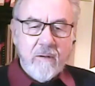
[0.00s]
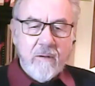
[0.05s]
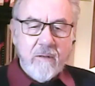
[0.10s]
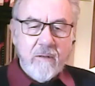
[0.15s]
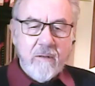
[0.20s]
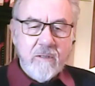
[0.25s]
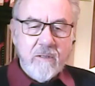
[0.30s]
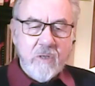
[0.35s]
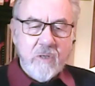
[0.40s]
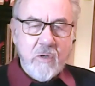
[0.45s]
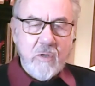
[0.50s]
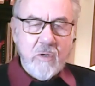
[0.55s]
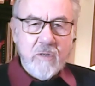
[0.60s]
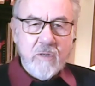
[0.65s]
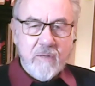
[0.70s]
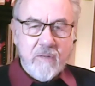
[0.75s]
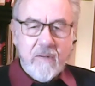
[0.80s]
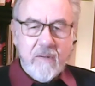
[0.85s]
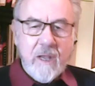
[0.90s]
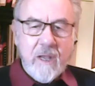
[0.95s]
zoos
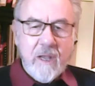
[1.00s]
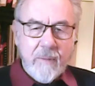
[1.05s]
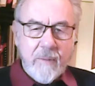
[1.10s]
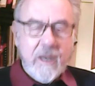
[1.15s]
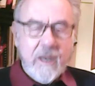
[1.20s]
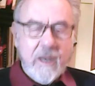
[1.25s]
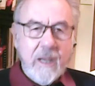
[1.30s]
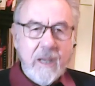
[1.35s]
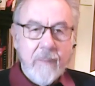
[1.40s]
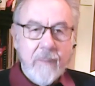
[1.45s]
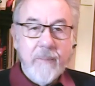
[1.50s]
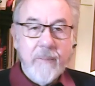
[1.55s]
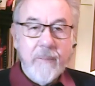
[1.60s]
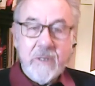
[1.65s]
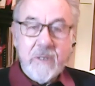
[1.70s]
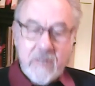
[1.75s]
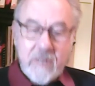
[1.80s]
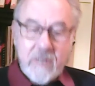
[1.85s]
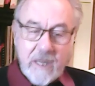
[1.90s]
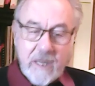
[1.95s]
have now become,
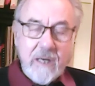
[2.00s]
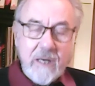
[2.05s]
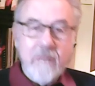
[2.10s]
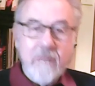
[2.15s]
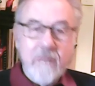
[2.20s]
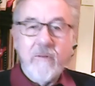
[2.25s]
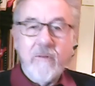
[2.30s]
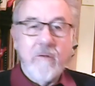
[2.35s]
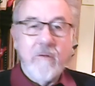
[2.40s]
particularly for